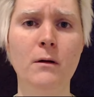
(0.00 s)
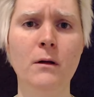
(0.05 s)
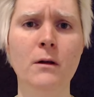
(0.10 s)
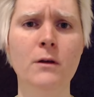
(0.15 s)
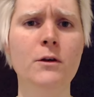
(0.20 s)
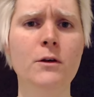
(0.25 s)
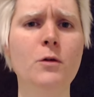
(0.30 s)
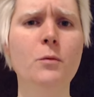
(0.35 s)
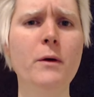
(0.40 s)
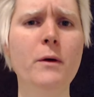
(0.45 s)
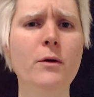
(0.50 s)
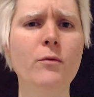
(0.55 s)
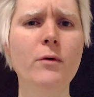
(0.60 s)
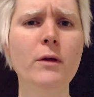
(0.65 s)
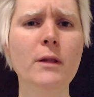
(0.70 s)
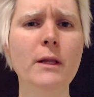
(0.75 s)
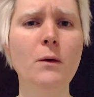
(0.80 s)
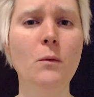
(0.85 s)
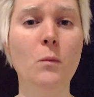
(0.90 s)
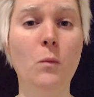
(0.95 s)
Do we
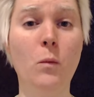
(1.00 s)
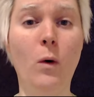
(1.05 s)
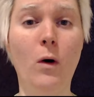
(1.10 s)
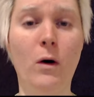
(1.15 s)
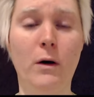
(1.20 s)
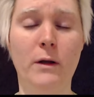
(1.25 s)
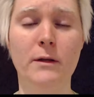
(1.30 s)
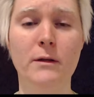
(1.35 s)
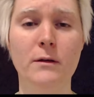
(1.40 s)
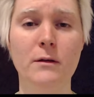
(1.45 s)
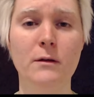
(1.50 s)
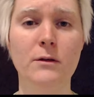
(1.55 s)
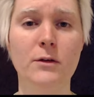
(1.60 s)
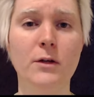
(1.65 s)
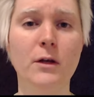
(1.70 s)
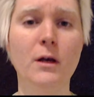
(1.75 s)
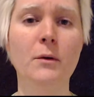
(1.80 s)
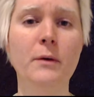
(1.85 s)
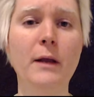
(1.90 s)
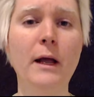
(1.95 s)
really want to
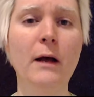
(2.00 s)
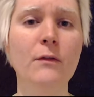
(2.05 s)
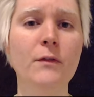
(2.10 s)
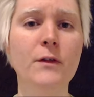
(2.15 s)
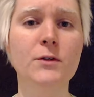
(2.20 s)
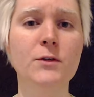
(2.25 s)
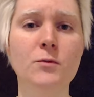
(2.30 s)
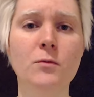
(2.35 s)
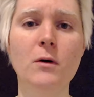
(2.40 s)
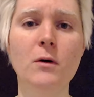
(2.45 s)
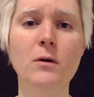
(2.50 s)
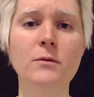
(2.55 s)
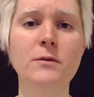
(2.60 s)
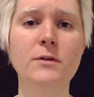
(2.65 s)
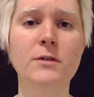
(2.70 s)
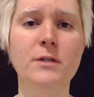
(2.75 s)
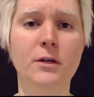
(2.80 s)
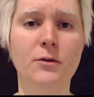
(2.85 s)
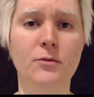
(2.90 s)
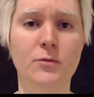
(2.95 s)
go down this road,
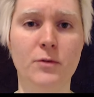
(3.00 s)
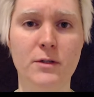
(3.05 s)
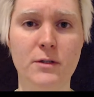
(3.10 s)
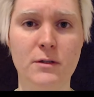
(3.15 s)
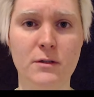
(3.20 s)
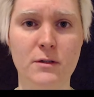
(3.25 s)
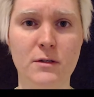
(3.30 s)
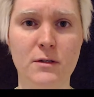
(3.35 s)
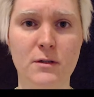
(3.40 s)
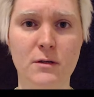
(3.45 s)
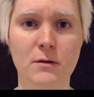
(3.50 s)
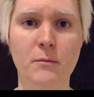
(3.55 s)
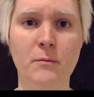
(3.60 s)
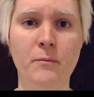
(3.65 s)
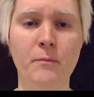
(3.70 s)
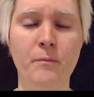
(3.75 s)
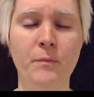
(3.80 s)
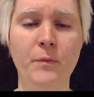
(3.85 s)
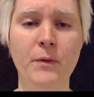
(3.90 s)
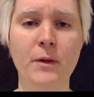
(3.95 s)
centrists?
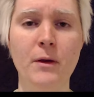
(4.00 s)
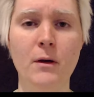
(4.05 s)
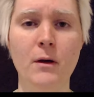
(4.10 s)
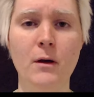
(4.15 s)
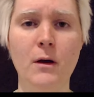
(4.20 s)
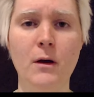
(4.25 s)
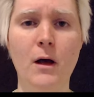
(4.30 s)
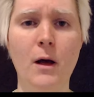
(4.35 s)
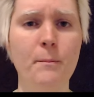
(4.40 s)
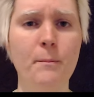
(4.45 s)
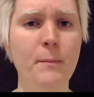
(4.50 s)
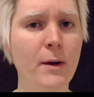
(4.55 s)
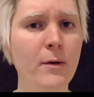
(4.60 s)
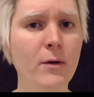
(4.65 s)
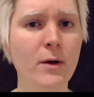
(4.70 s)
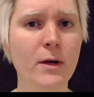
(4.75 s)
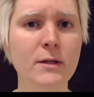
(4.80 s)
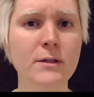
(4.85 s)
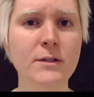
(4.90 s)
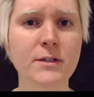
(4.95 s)

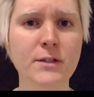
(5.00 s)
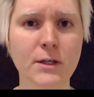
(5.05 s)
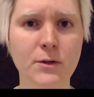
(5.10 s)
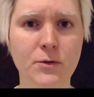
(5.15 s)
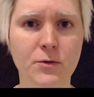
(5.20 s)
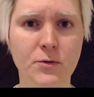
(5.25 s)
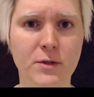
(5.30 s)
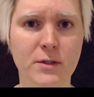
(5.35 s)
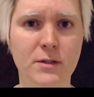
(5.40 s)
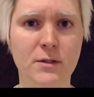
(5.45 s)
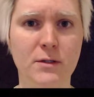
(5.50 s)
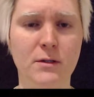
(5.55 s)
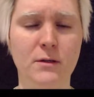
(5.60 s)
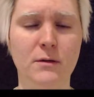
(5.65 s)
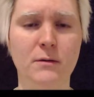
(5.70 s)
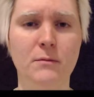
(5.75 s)
American centrist.